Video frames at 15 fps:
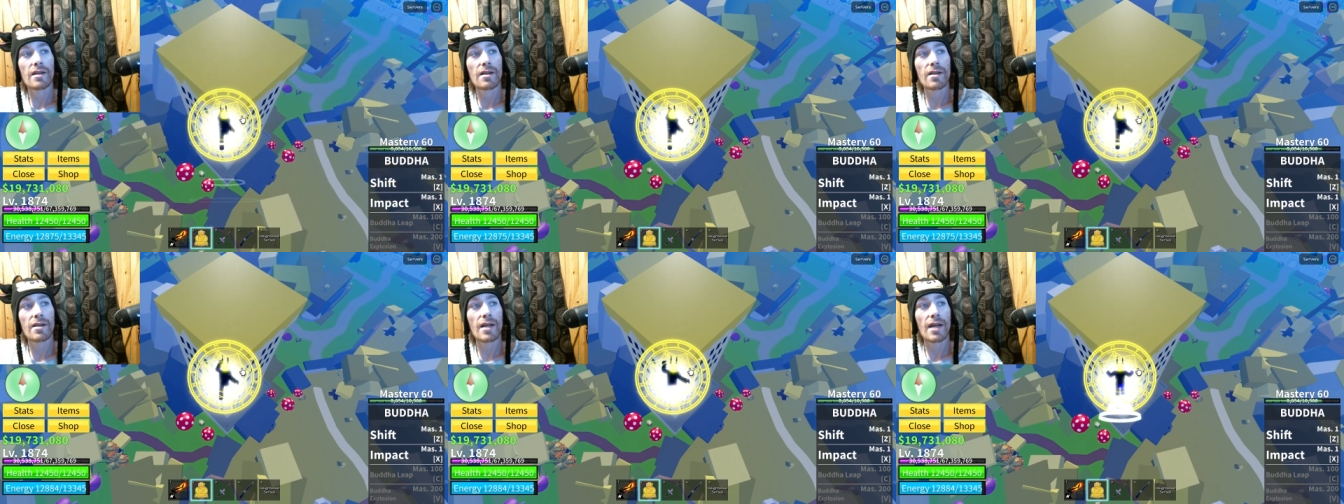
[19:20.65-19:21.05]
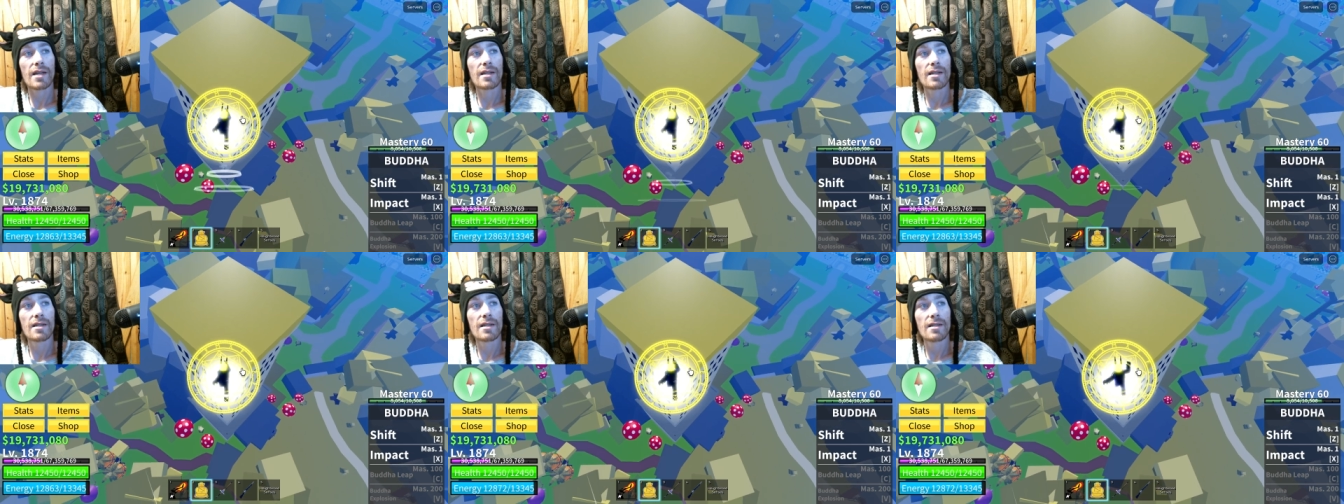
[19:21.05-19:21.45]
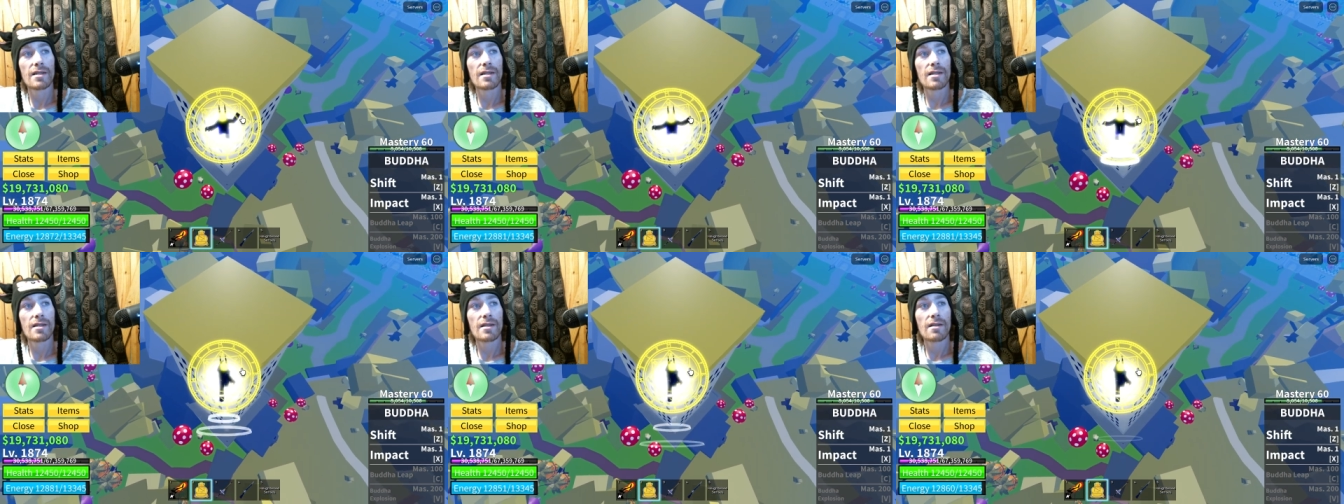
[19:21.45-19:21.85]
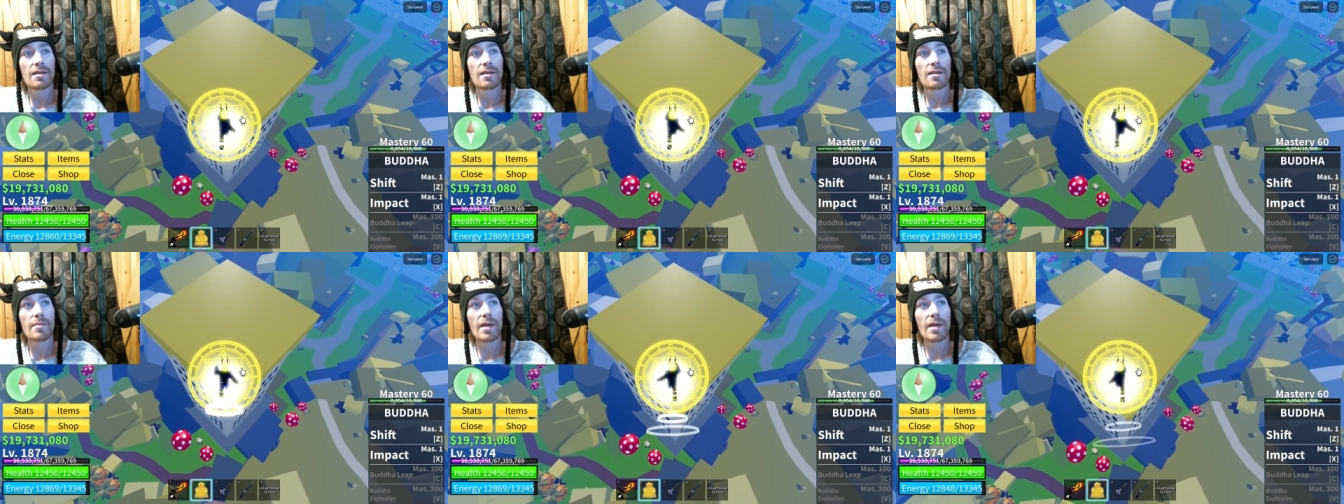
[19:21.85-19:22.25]
Okay.
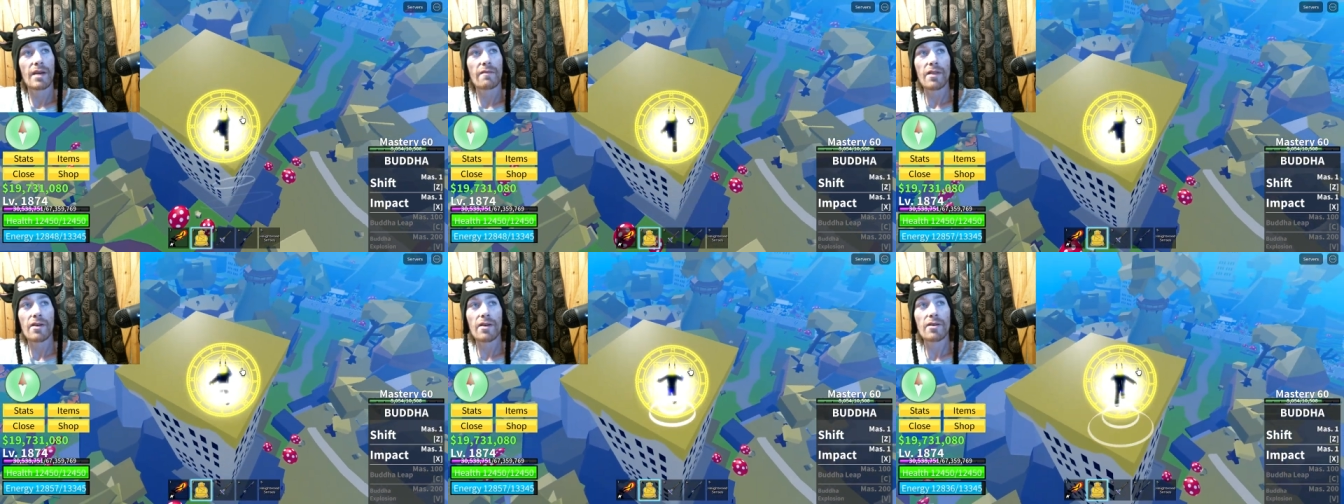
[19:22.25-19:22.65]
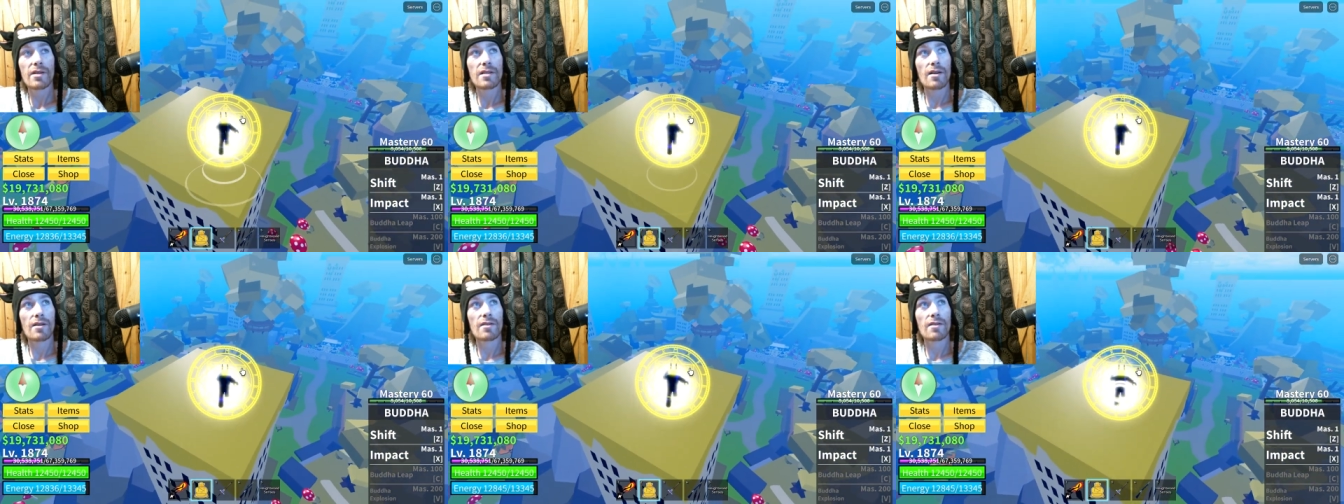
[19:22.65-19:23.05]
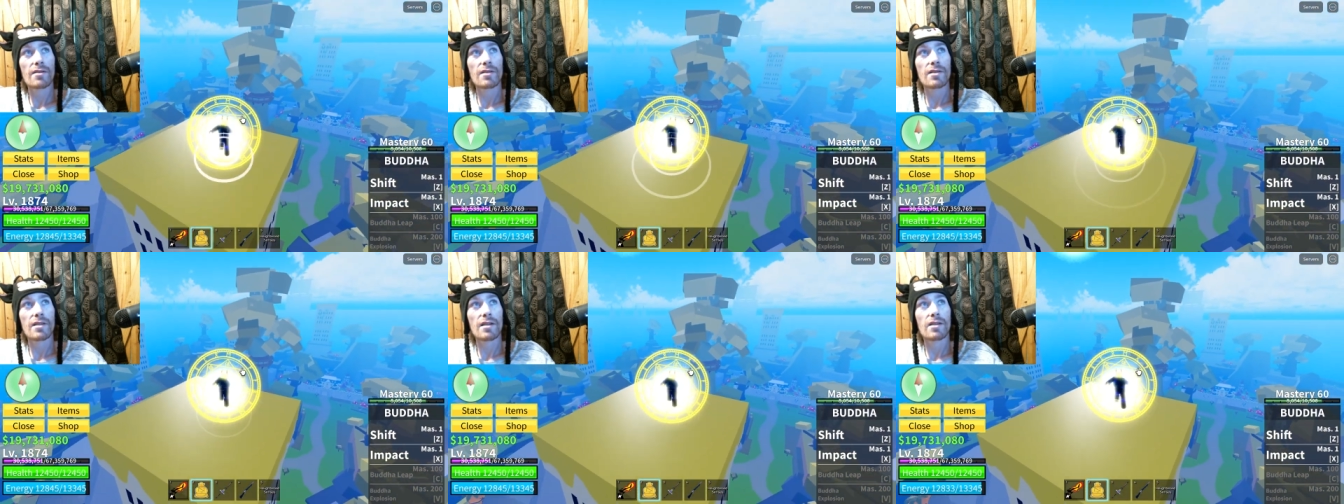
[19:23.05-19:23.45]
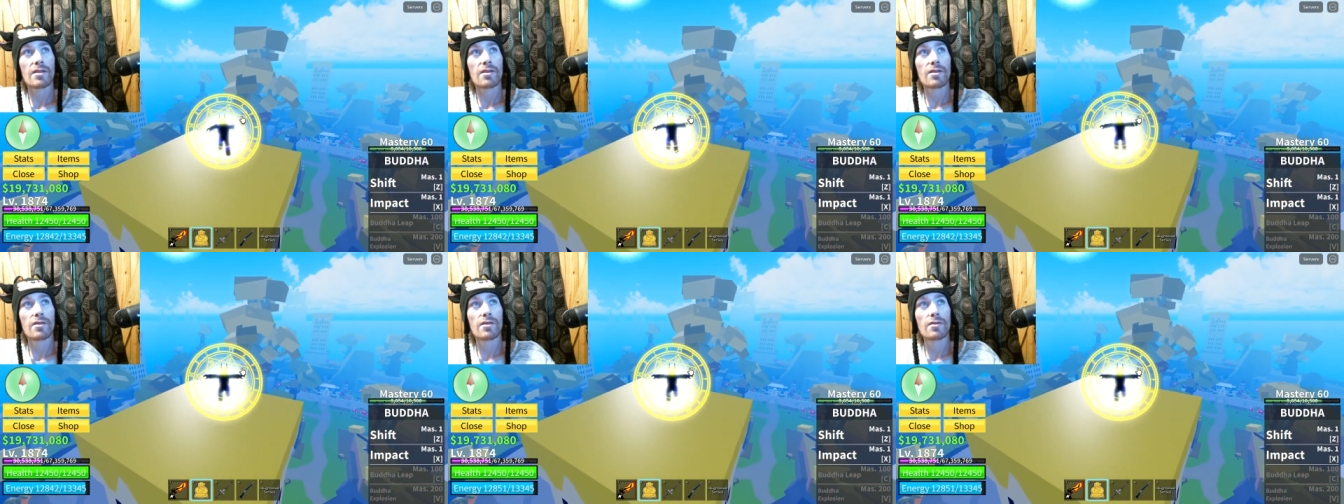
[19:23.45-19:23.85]
Man, Floating Turtle is a
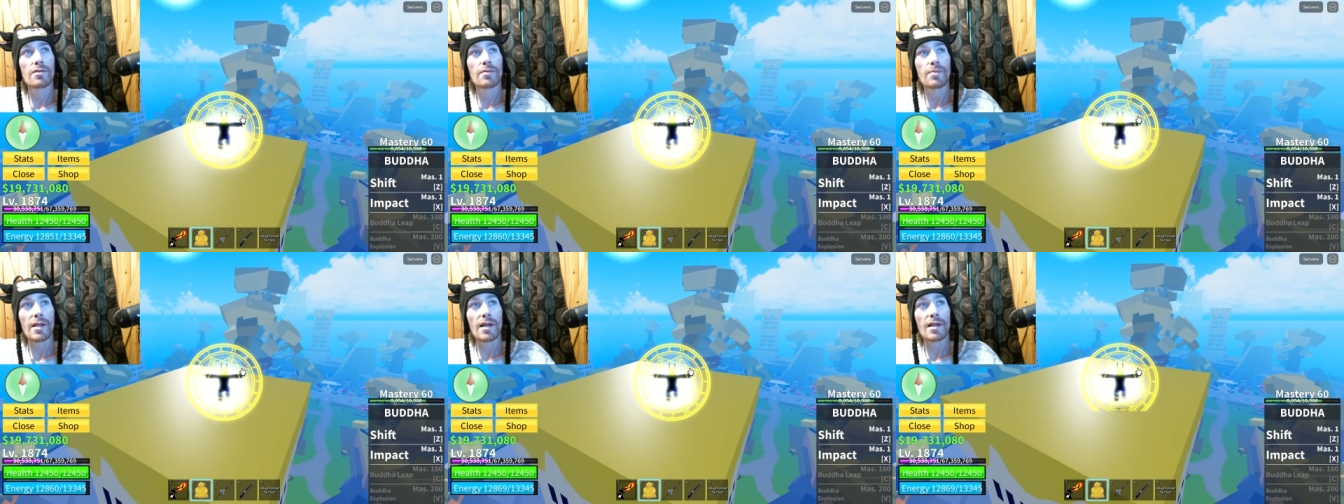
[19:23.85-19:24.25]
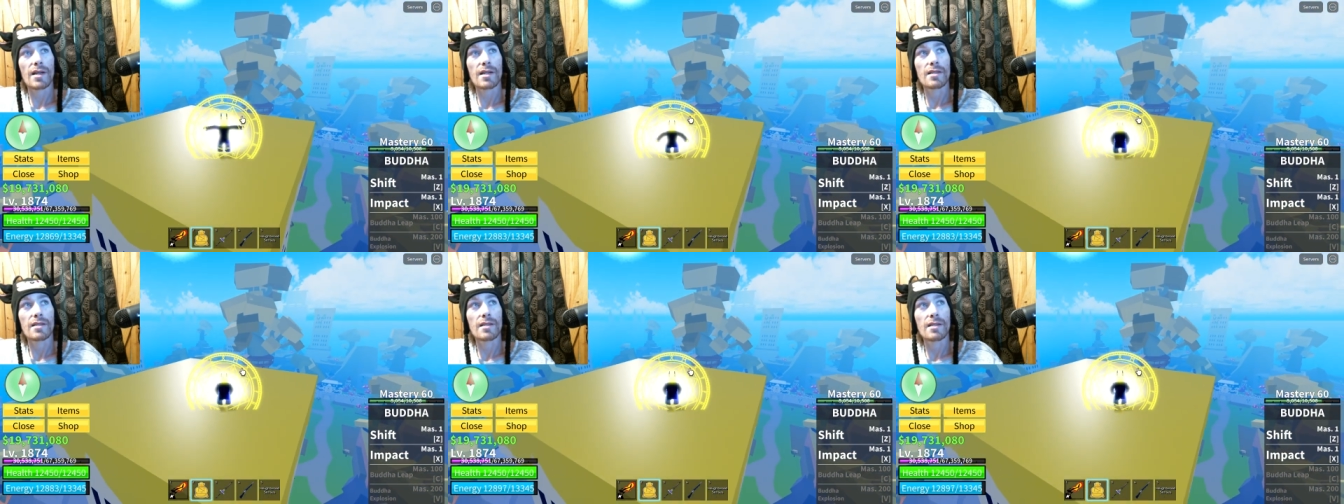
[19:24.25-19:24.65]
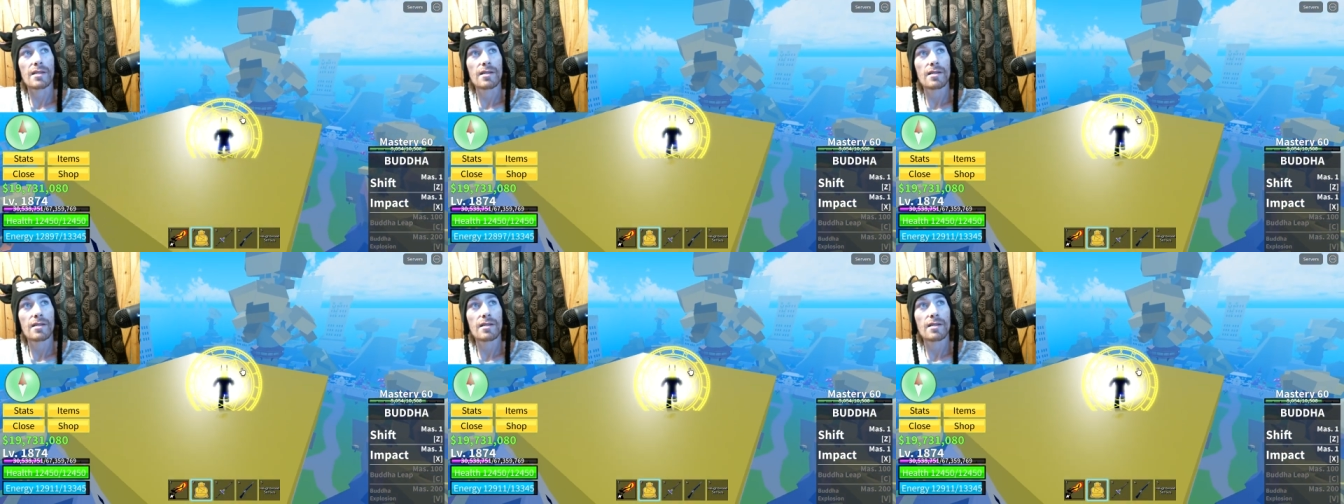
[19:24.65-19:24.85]
huge place.